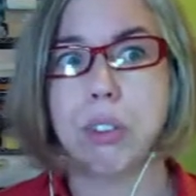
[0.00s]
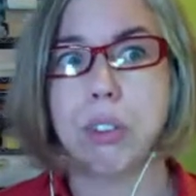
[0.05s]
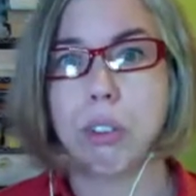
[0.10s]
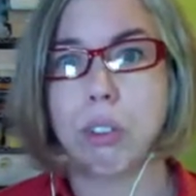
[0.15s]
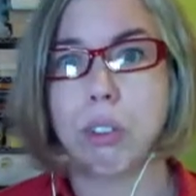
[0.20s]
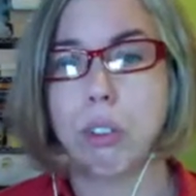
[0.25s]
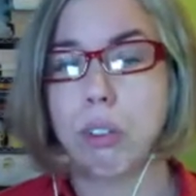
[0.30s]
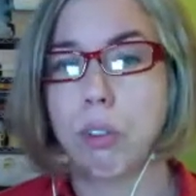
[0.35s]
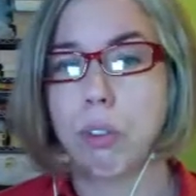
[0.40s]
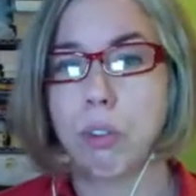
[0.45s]

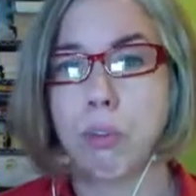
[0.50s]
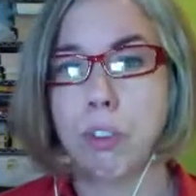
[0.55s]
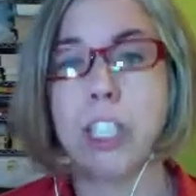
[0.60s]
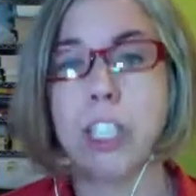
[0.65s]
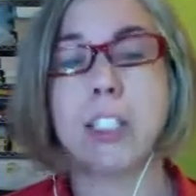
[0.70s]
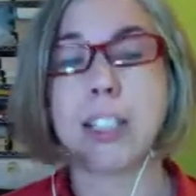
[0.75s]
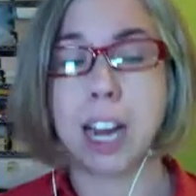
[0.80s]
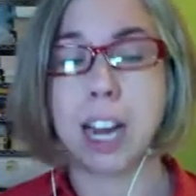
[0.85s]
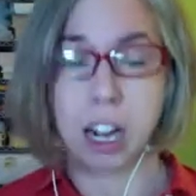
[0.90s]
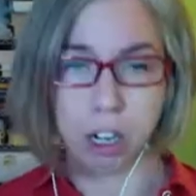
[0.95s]
feel
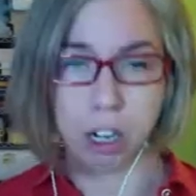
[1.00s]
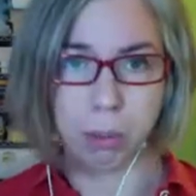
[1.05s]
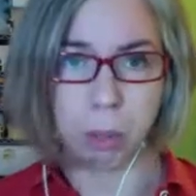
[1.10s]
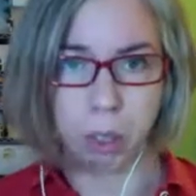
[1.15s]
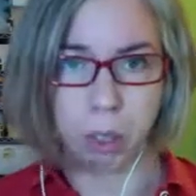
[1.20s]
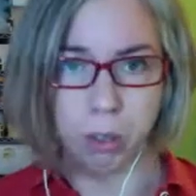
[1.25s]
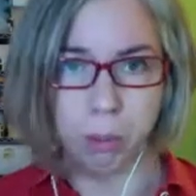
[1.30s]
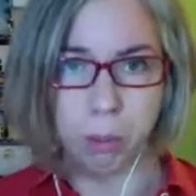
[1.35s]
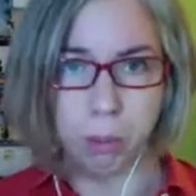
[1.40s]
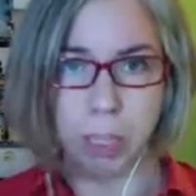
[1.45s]
terrible
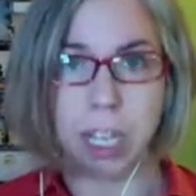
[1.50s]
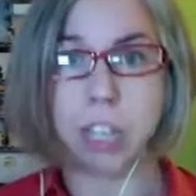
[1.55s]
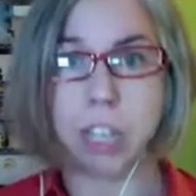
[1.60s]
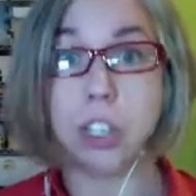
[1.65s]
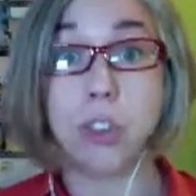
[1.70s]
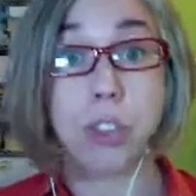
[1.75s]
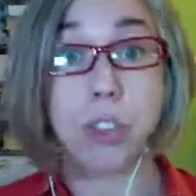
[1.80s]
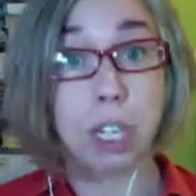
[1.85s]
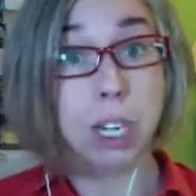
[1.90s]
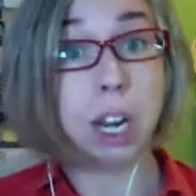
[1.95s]
because you
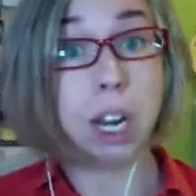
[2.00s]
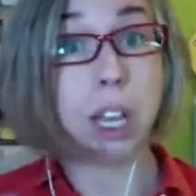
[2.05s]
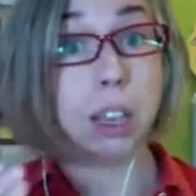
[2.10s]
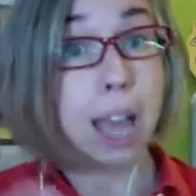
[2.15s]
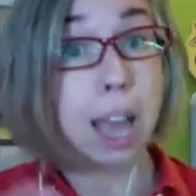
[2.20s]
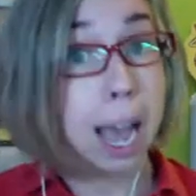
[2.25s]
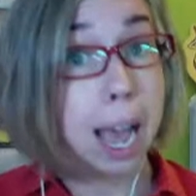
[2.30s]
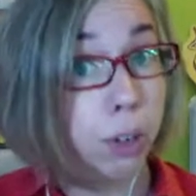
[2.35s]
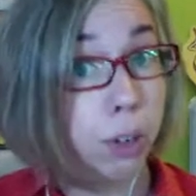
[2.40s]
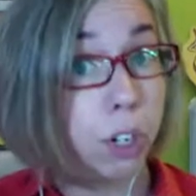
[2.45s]
didn't allow
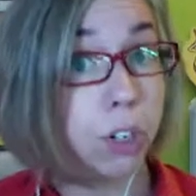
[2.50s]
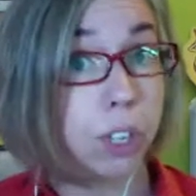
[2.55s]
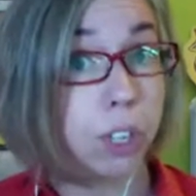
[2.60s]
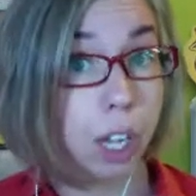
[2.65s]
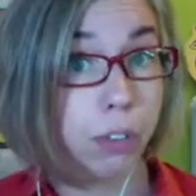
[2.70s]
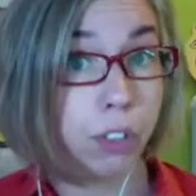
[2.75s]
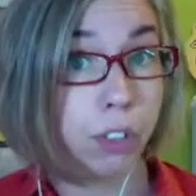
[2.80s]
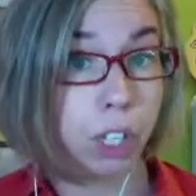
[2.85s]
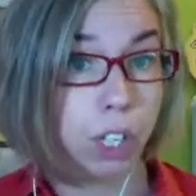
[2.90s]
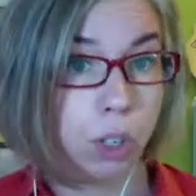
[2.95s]
yourself to
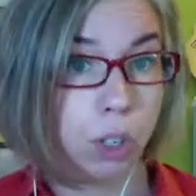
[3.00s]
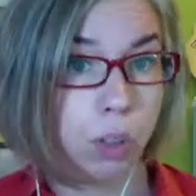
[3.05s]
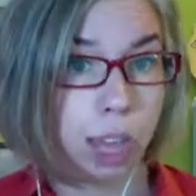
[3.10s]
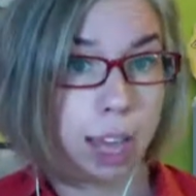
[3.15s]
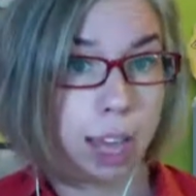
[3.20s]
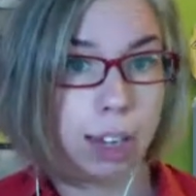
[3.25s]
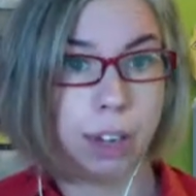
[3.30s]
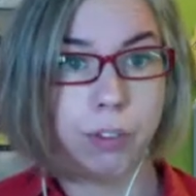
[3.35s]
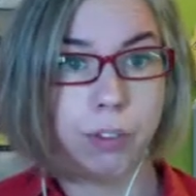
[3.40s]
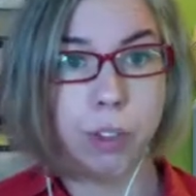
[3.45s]
do that. If
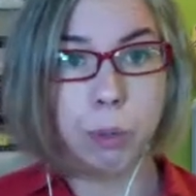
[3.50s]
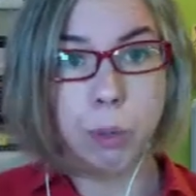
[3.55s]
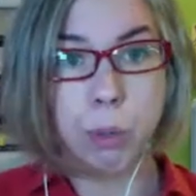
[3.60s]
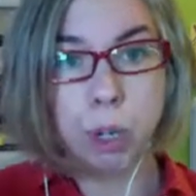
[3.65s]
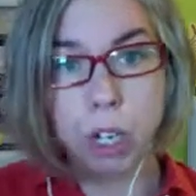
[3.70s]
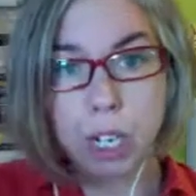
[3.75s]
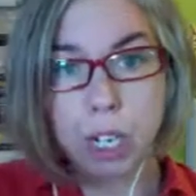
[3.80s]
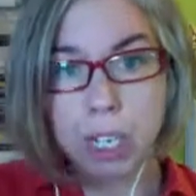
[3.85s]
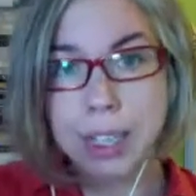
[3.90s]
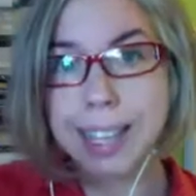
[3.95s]
you put it in
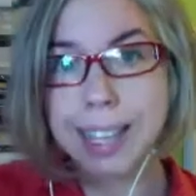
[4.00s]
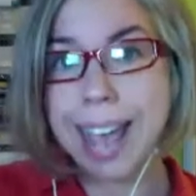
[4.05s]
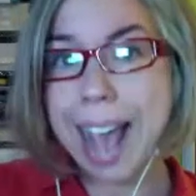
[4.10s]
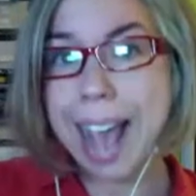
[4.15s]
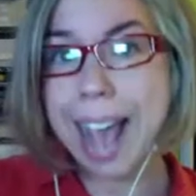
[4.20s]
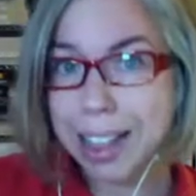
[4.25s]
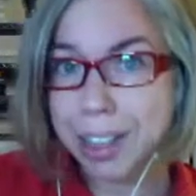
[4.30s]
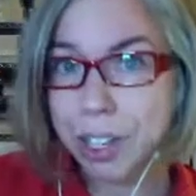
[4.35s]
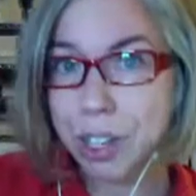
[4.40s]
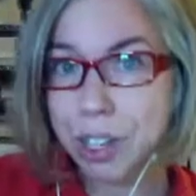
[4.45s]
the
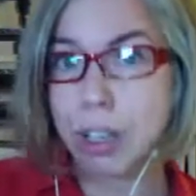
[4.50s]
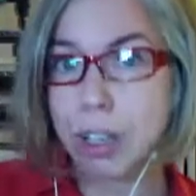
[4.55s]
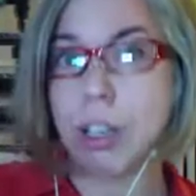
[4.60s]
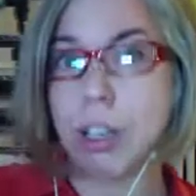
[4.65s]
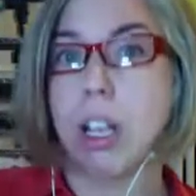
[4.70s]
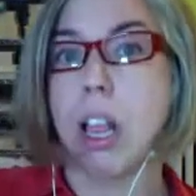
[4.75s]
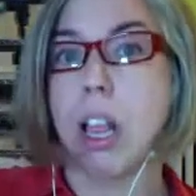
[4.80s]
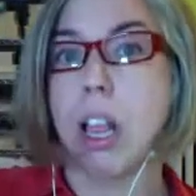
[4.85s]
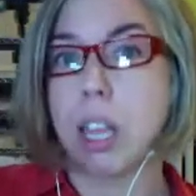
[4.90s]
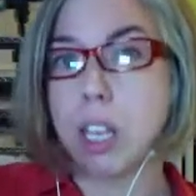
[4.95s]
calendar,
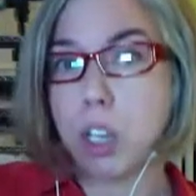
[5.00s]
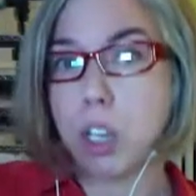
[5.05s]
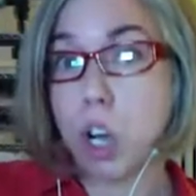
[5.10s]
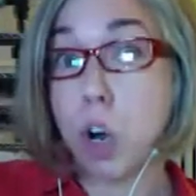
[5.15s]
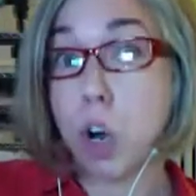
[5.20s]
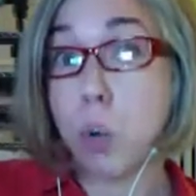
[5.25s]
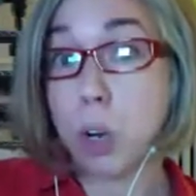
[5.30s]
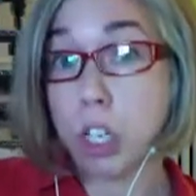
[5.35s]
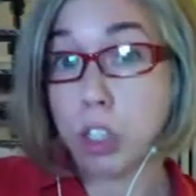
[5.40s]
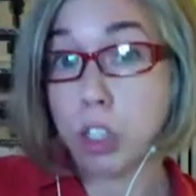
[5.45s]
then you know where
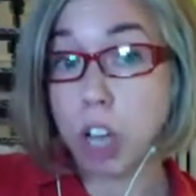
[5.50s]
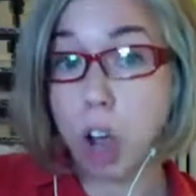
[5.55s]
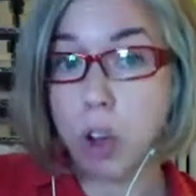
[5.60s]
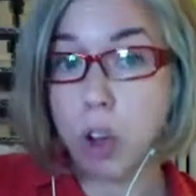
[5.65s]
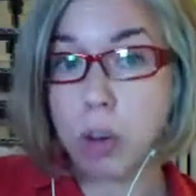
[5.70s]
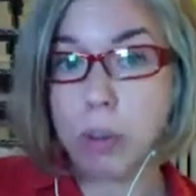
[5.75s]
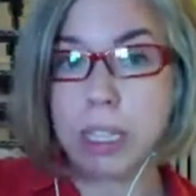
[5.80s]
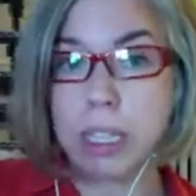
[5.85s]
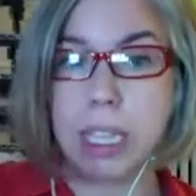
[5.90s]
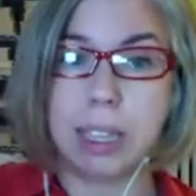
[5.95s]
you're going with
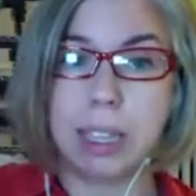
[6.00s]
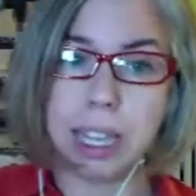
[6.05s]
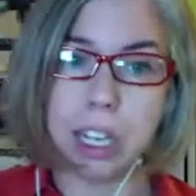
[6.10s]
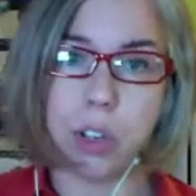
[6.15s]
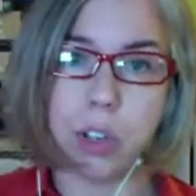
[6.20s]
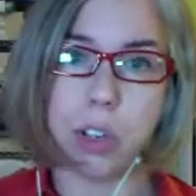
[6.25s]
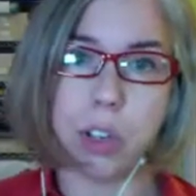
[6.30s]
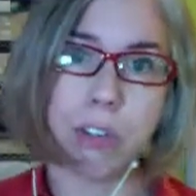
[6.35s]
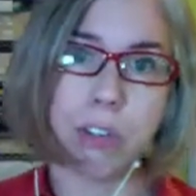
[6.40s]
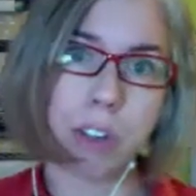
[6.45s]
it, and then you can
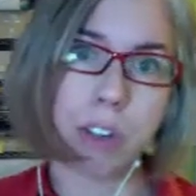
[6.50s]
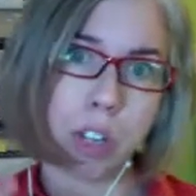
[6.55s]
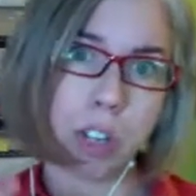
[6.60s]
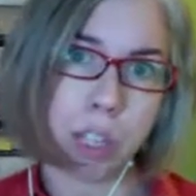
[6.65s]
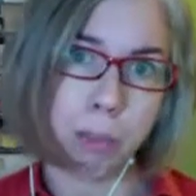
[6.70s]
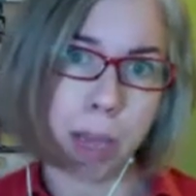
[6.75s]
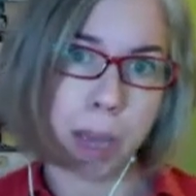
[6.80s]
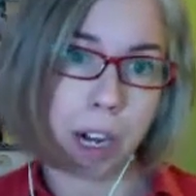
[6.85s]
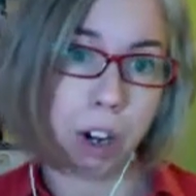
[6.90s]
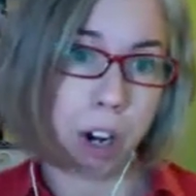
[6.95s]
focus
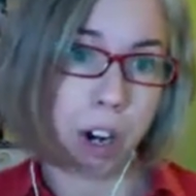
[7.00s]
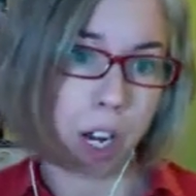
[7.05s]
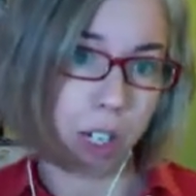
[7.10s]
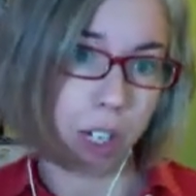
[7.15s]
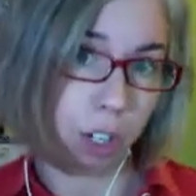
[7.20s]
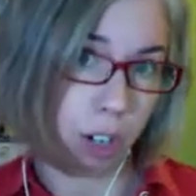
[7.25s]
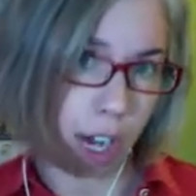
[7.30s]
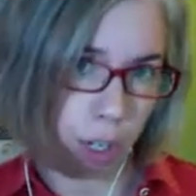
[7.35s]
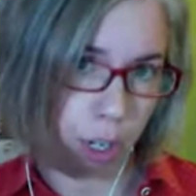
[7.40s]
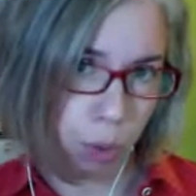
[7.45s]
better on your
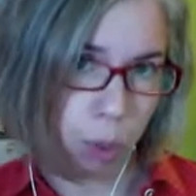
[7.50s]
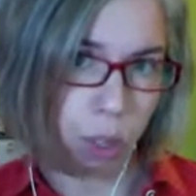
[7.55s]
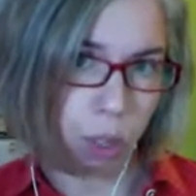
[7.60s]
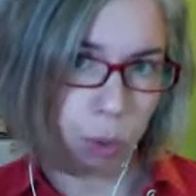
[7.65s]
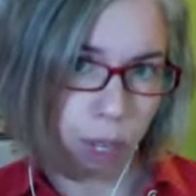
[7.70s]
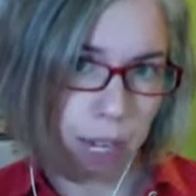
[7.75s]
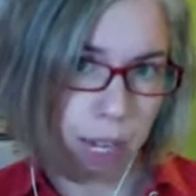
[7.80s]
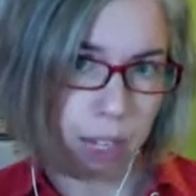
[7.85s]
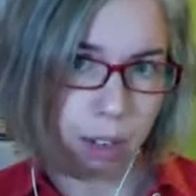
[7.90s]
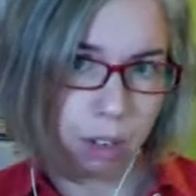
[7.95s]
actual
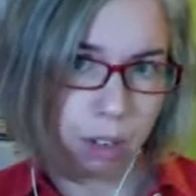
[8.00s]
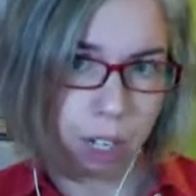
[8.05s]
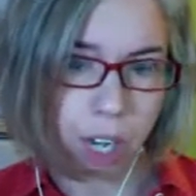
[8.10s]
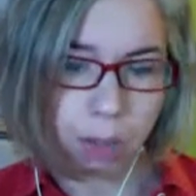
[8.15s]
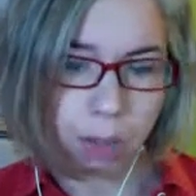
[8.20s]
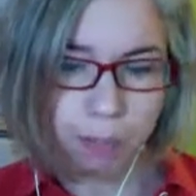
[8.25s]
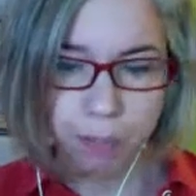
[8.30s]
creative time.